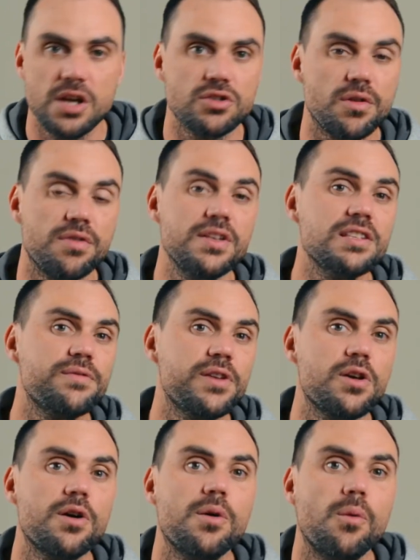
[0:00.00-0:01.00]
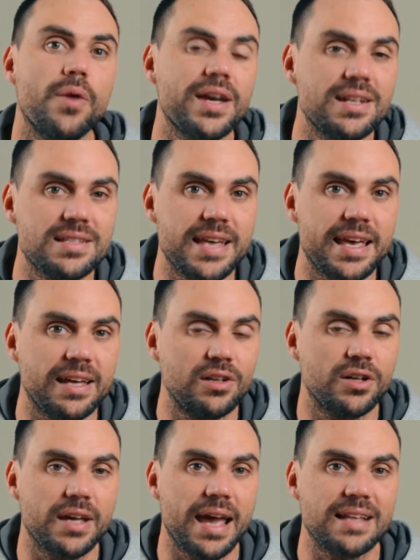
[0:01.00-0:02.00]
So in this video, we're going to take a
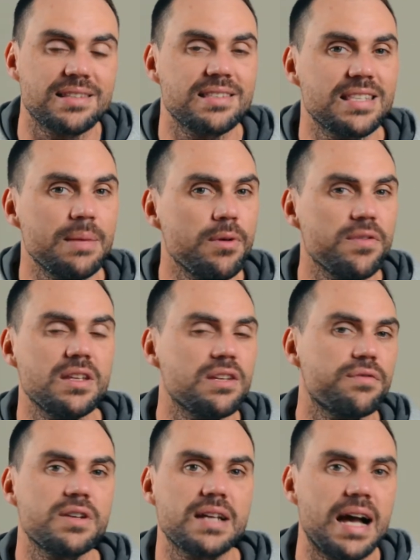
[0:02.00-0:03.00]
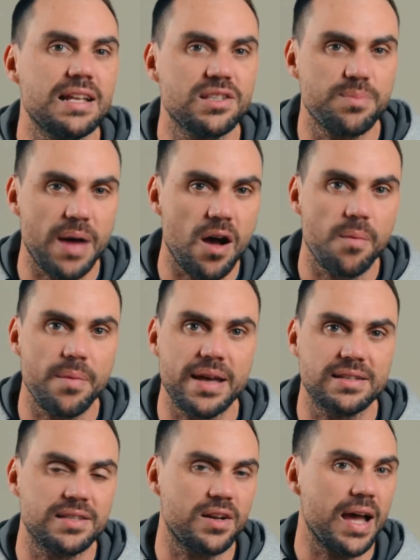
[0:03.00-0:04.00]
look at some of the different kinds of power
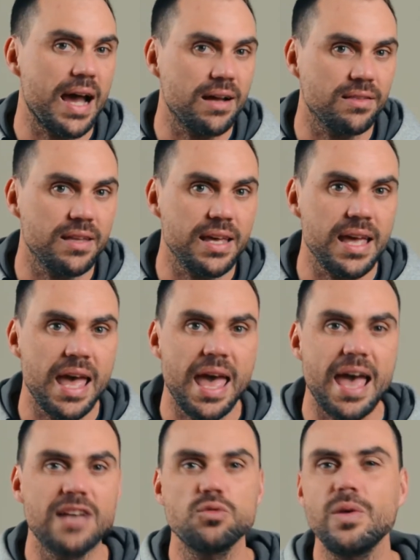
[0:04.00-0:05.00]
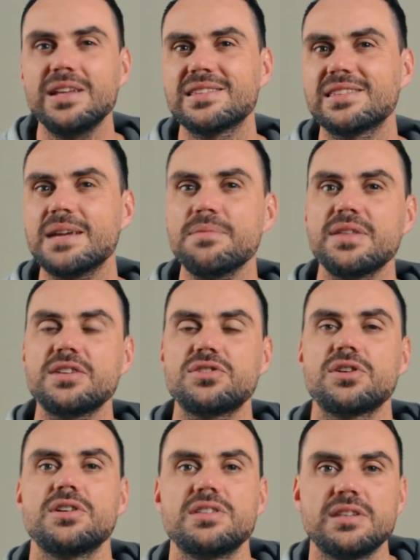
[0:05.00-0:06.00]
banks that are out there, as well as some things
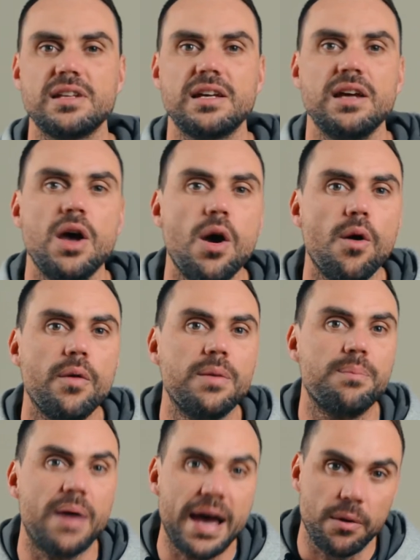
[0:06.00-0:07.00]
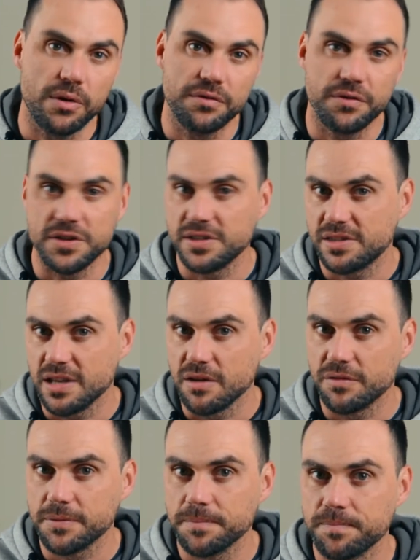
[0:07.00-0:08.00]
to consider when buying one for
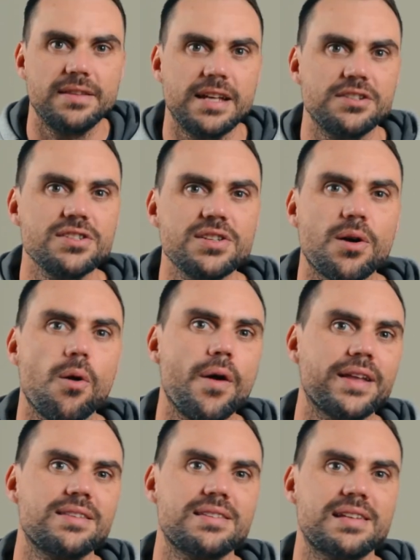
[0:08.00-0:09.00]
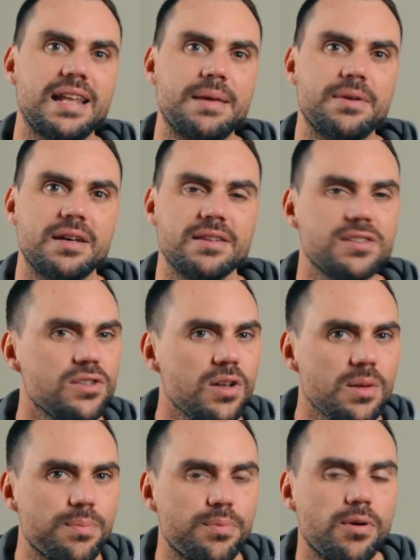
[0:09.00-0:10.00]
yourself. Now, just a quick disclaimer, this is not
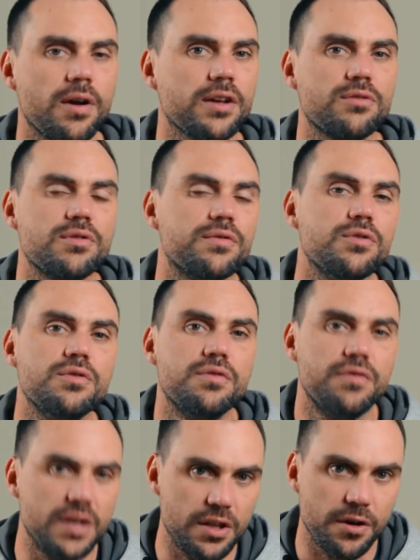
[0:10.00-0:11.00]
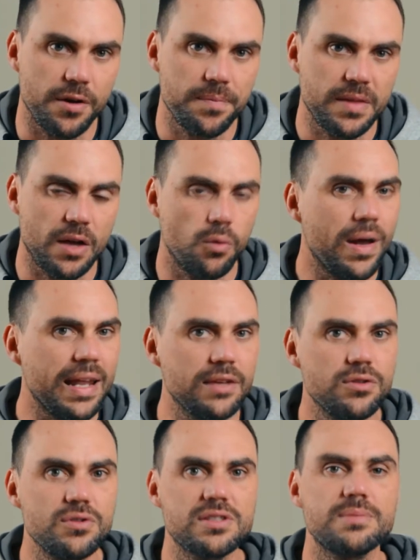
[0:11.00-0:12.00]
a product review video, and while I
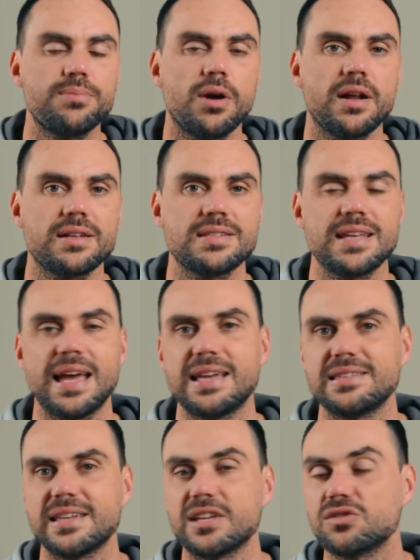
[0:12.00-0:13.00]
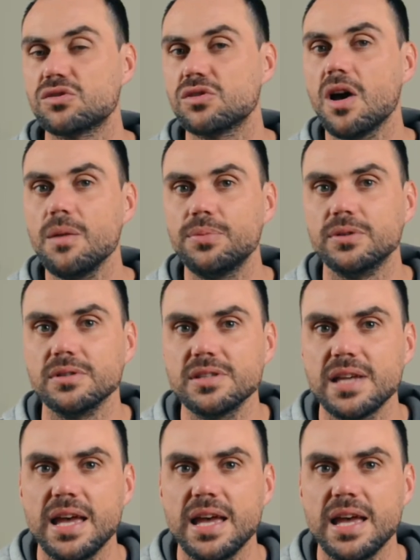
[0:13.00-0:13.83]
use some products as examples,